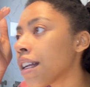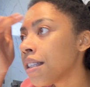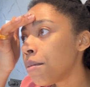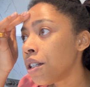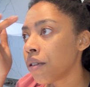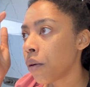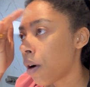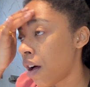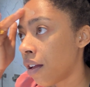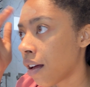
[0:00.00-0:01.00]
has been doing
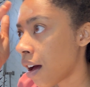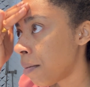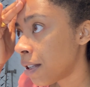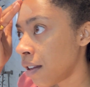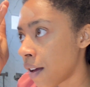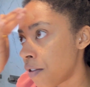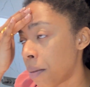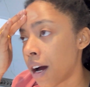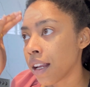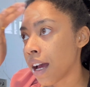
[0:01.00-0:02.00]
well. Absolutely love the
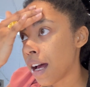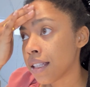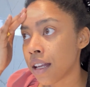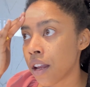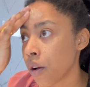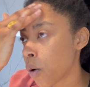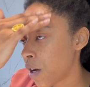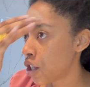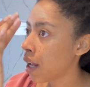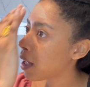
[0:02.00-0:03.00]
podcast. Another
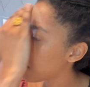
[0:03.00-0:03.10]
question I get